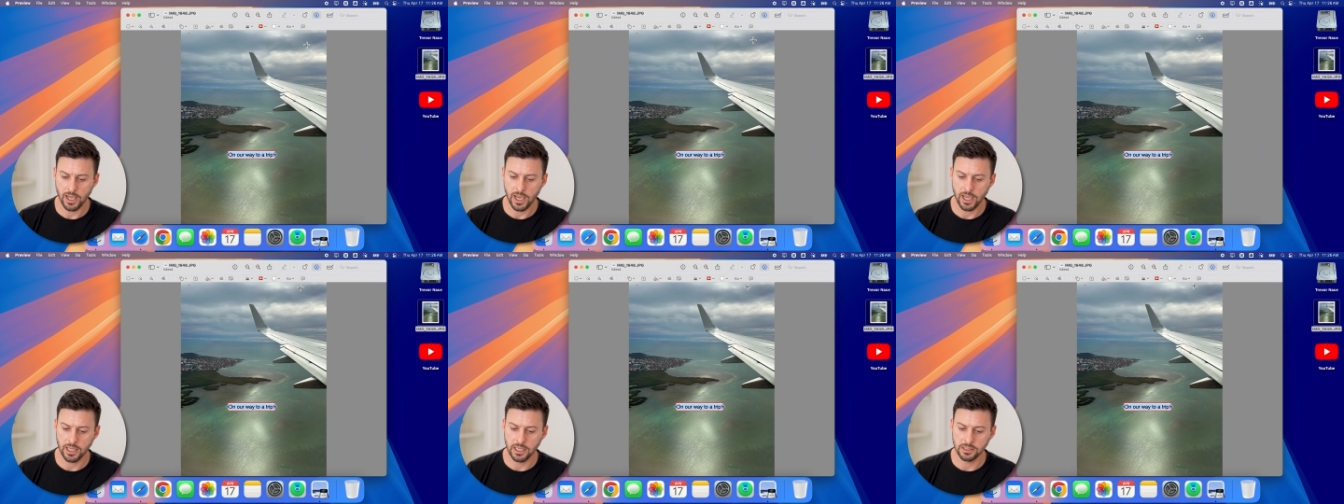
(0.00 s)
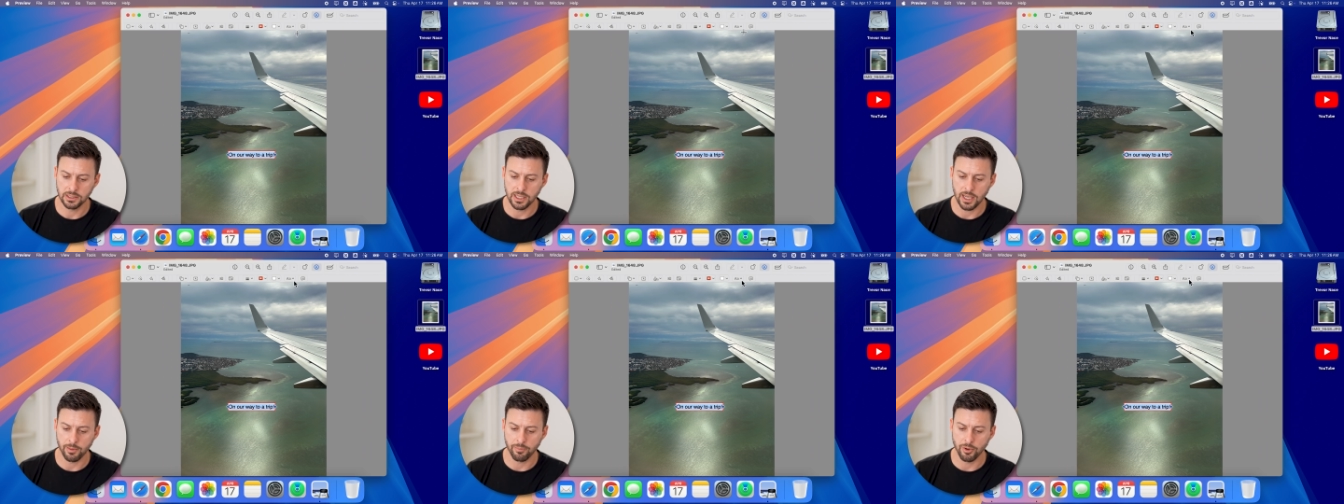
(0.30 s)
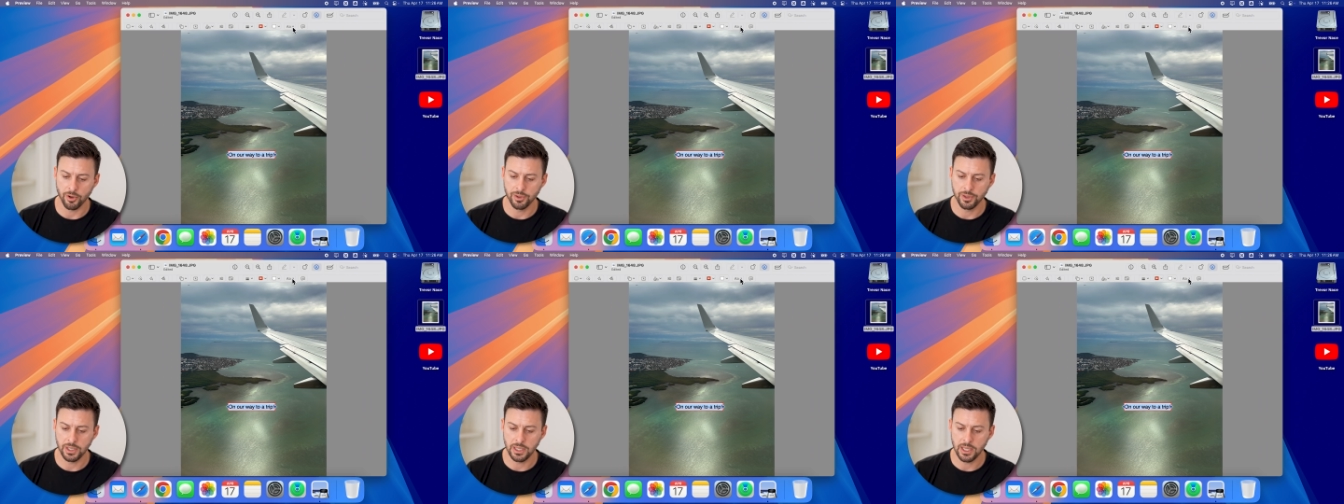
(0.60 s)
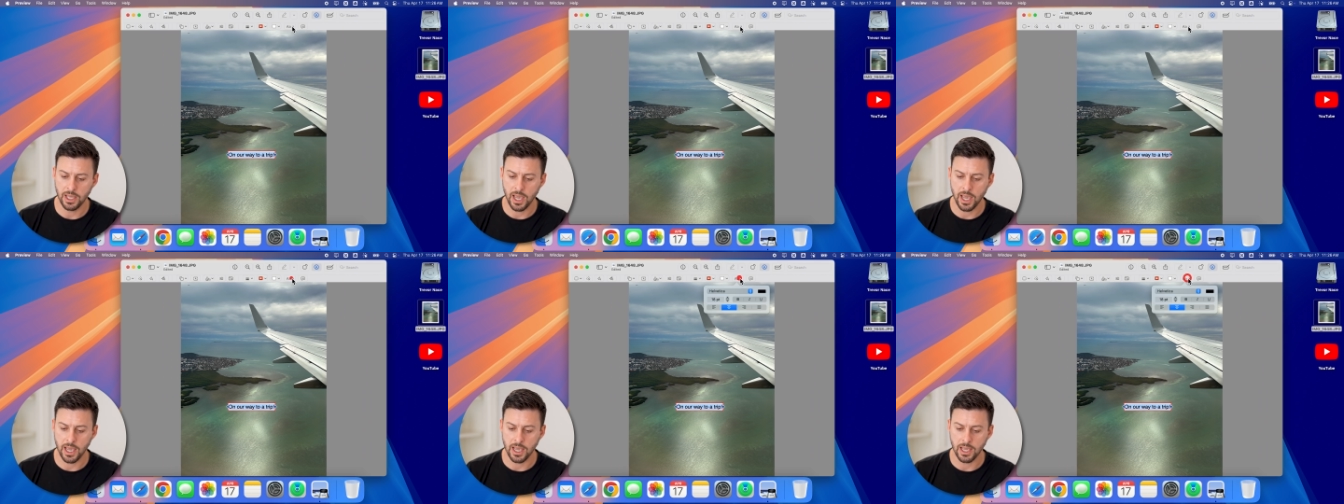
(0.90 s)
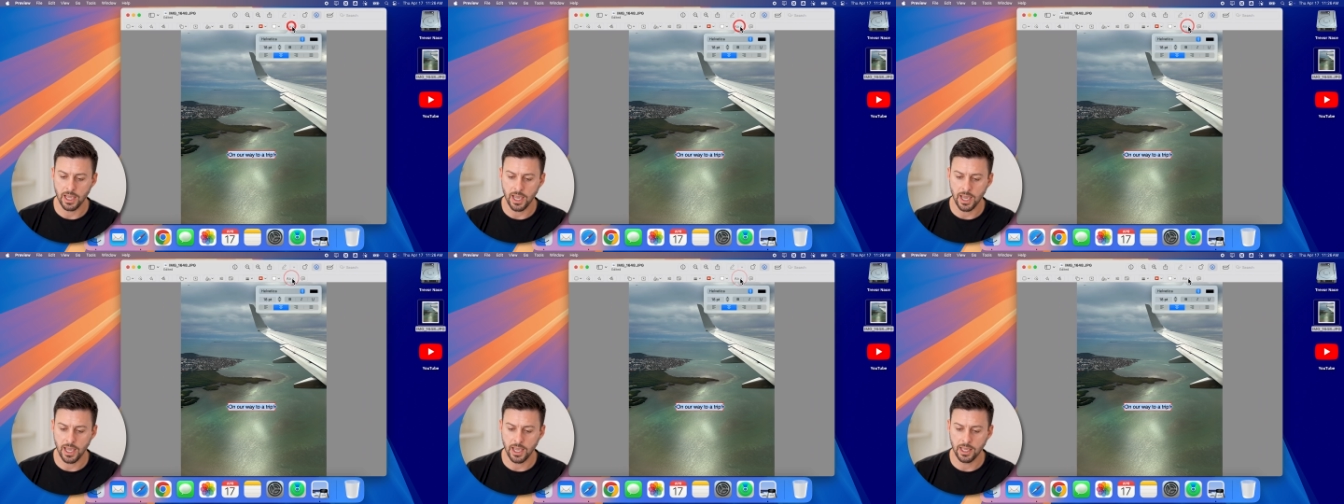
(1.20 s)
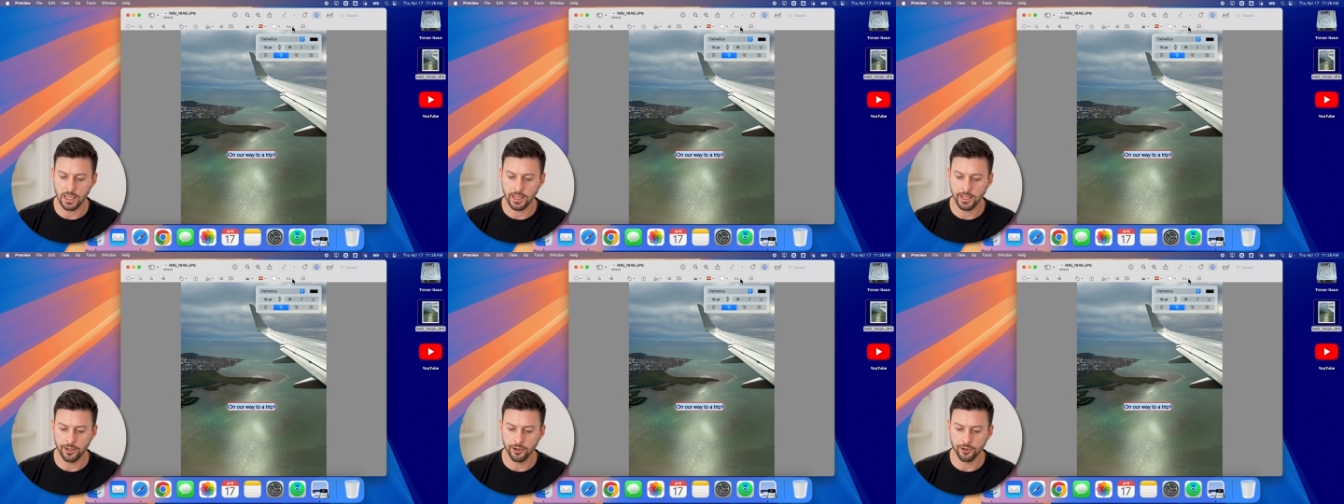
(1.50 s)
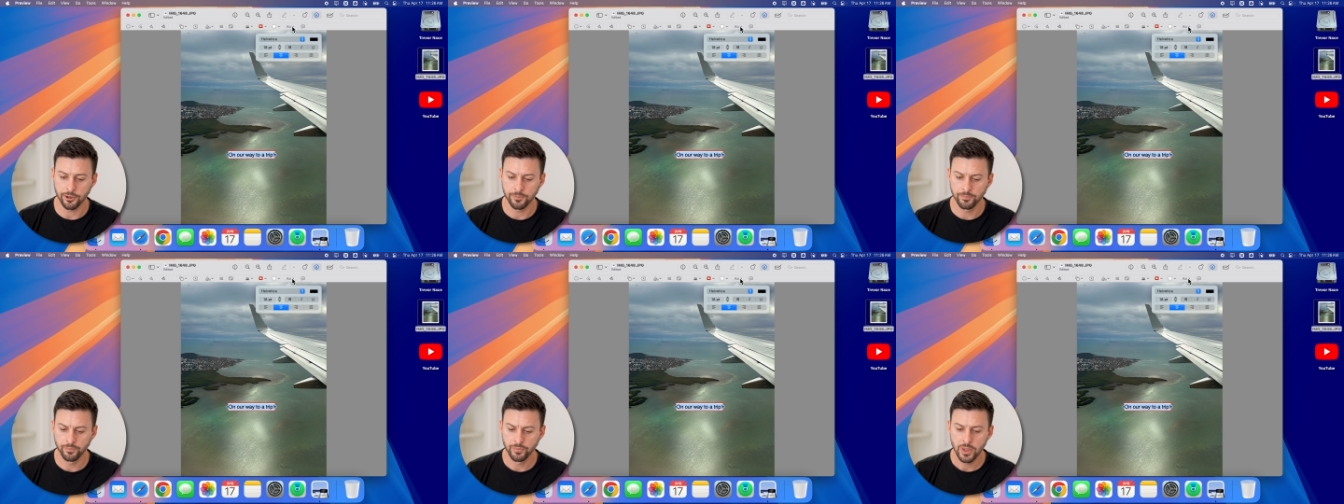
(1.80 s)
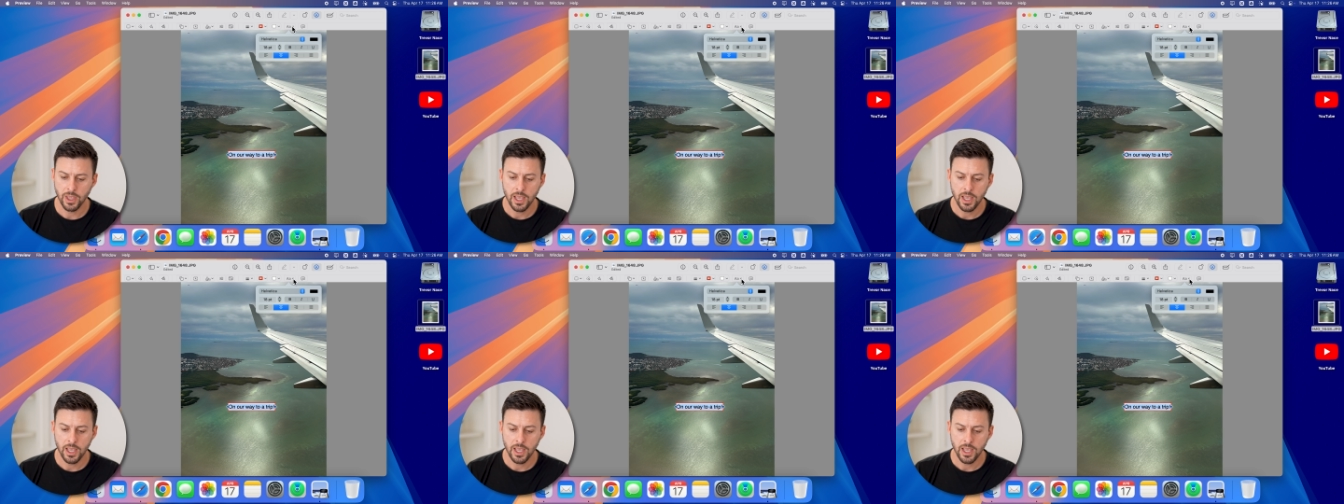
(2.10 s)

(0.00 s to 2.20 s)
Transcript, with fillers: I can tap on the AA here